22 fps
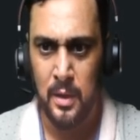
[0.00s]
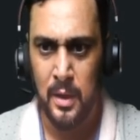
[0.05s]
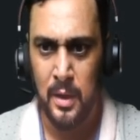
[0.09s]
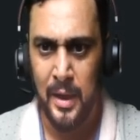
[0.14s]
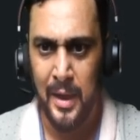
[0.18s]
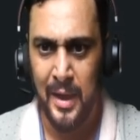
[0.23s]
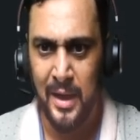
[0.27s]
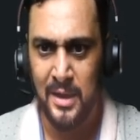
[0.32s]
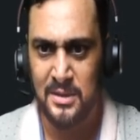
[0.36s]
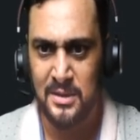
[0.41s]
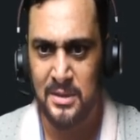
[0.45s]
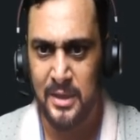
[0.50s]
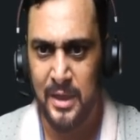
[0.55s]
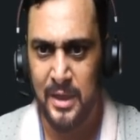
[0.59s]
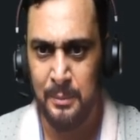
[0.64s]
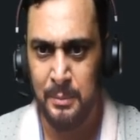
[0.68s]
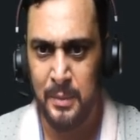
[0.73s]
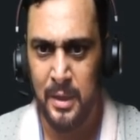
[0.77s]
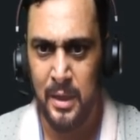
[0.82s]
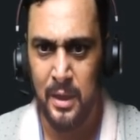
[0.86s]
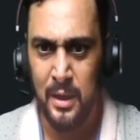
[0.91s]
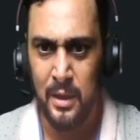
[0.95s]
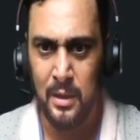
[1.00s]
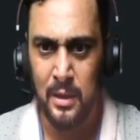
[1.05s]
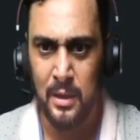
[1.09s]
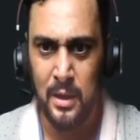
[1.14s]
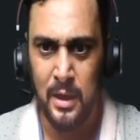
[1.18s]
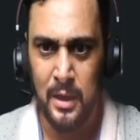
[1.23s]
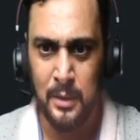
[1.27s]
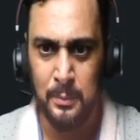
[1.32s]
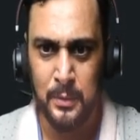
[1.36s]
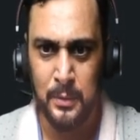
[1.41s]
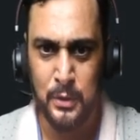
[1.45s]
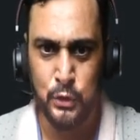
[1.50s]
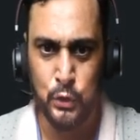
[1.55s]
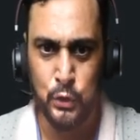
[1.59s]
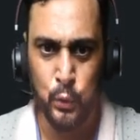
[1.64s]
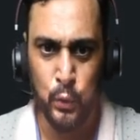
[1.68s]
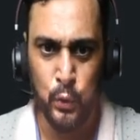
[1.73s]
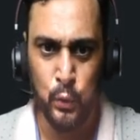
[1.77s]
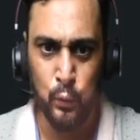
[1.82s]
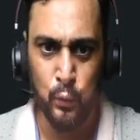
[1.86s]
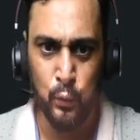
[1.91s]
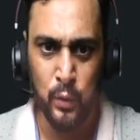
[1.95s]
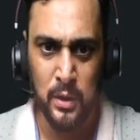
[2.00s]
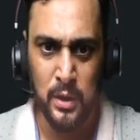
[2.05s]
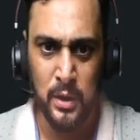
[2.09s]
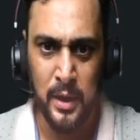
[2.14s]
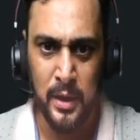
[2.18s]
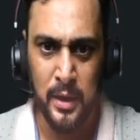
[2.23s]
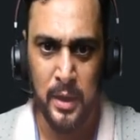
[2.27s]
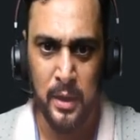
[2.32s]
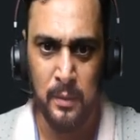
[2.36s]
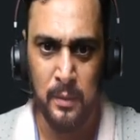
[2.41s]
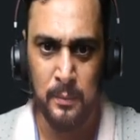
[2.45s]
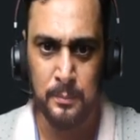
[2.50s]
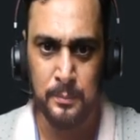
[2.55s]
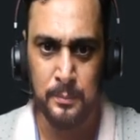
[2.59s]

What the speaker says: And same thing, let me show you one thing here.